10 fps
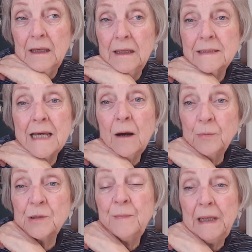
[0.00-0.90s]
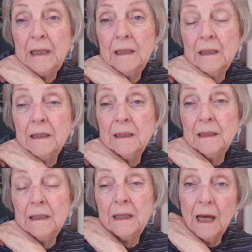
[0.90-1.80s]
it's helped me
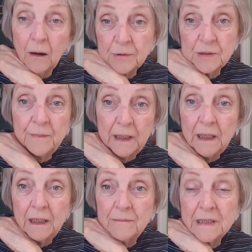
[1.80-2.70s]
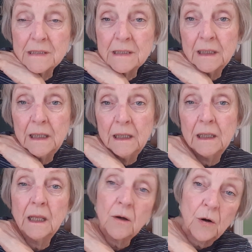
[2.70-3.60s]
immensely,
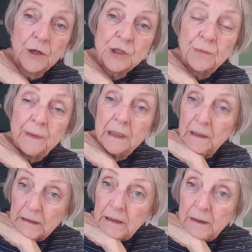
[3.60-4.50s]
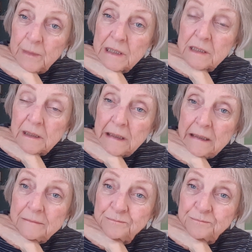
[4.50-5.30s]
and encouraged me immensely.